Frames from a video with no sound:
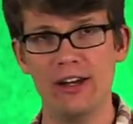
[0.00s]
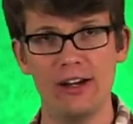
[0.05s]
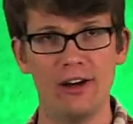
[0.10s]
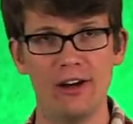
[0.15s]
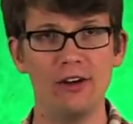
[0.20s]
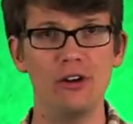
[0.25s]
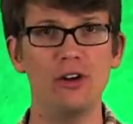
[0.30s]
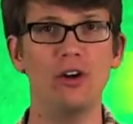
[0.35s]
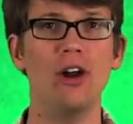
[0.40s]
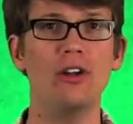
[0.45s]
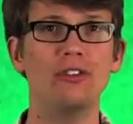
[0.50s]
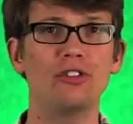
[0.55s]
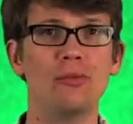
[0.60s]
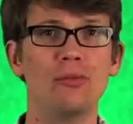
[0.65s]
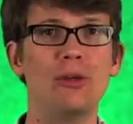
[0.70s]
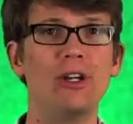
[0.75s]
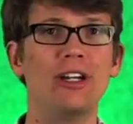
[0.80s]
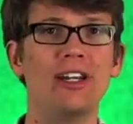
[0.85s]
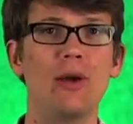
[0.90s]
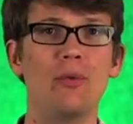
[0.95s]
Our neurons
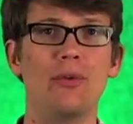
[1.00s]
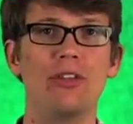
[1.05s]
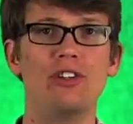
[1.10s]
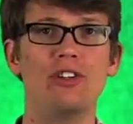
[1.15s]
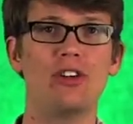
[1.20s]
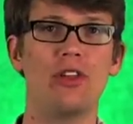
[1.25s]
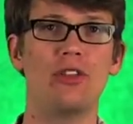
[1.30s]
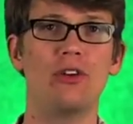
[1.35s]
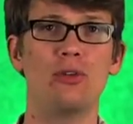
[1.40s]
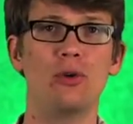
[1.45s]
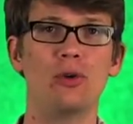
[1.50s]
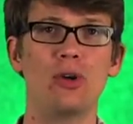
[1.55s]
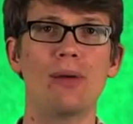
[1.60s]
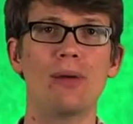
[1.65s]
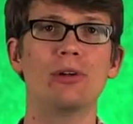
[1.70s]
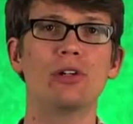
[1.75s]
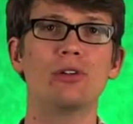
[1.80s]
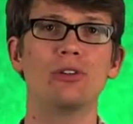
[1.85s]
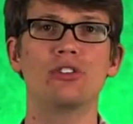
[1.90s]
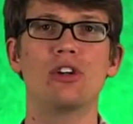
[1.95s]
communicate with each other through
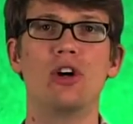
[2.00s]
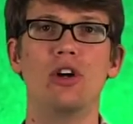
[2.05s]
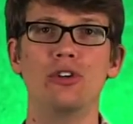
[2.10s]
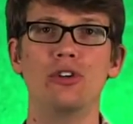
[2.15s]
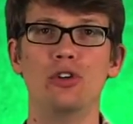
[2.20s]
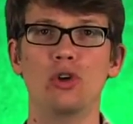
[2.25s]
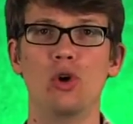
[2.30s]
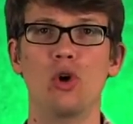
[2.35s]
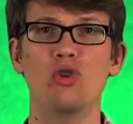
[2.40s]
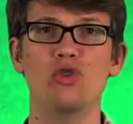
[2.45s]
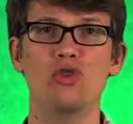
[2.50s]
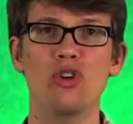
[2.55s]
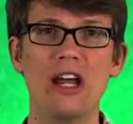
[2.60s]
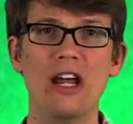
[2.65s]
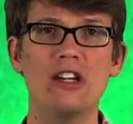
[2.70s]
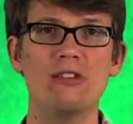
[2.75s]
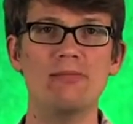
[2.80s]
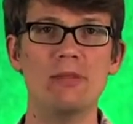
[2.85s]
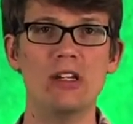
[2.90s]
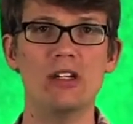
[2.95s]
chemicals called
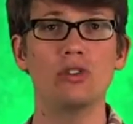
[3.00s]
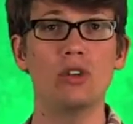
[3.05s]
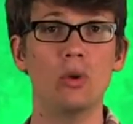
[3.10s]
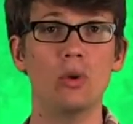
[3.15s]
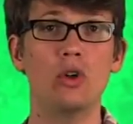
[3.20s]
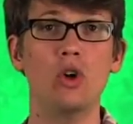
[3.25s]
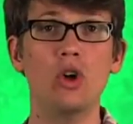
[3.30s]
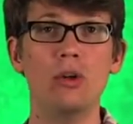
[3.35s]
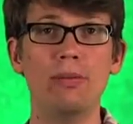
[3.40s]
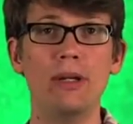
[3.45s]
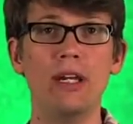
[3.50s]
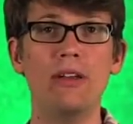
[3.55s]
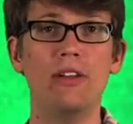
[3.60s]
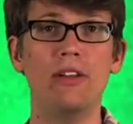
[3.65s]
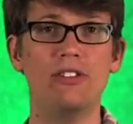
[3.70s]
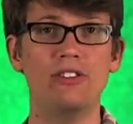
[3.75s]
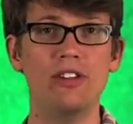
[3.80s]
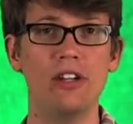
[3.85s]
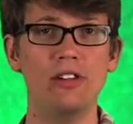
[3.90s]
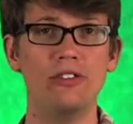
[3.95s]
neurotransmitters, so it could be that
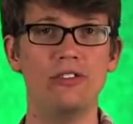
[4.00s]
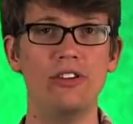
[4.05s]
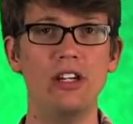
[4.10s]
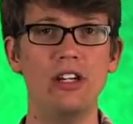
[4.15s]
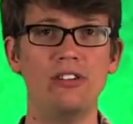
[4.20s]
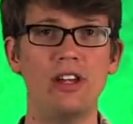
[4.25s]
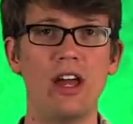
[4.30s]
synesthetes